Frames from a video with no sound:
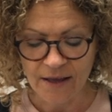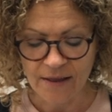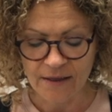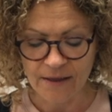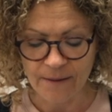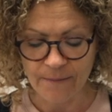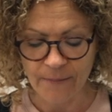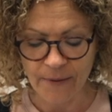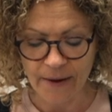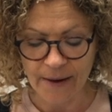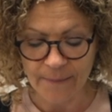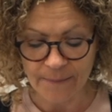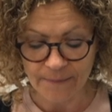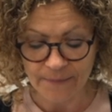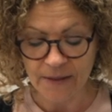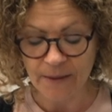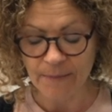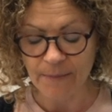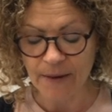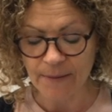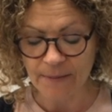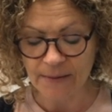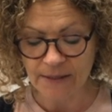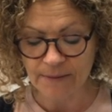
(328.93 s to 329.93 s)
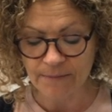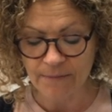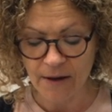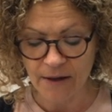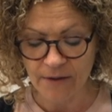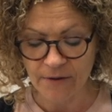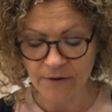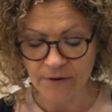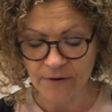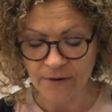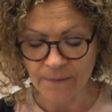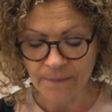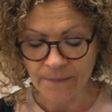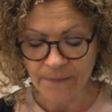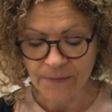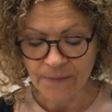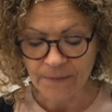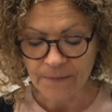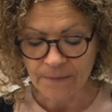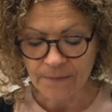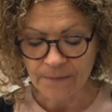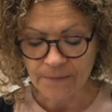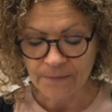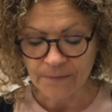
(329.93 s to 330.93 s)
The, ba the baby's mother
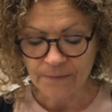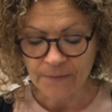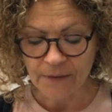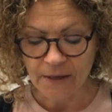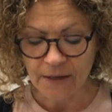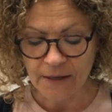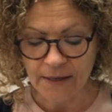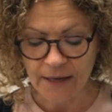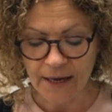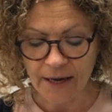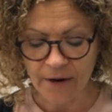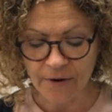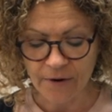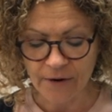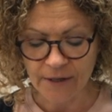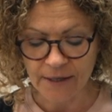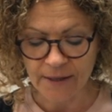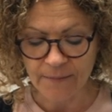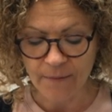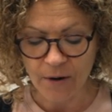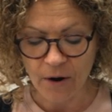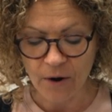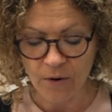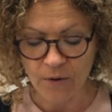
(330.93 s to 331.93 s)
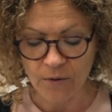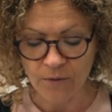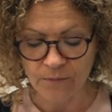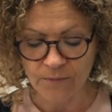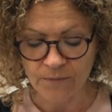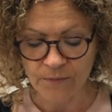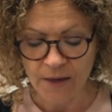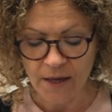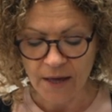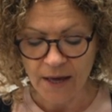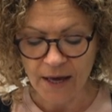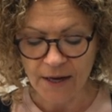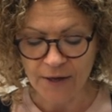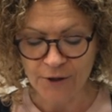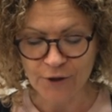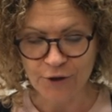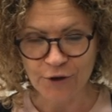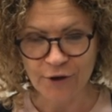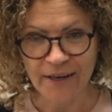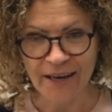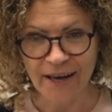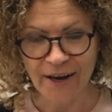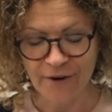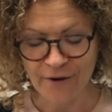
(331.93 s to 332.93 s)
carried him home and
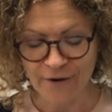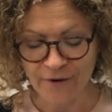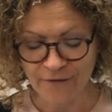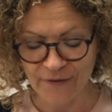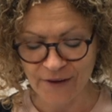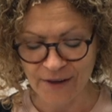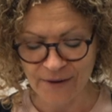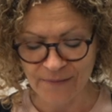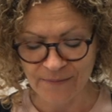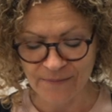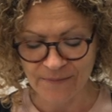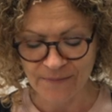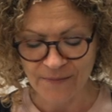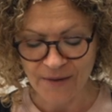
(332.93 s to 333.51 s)
took care of him.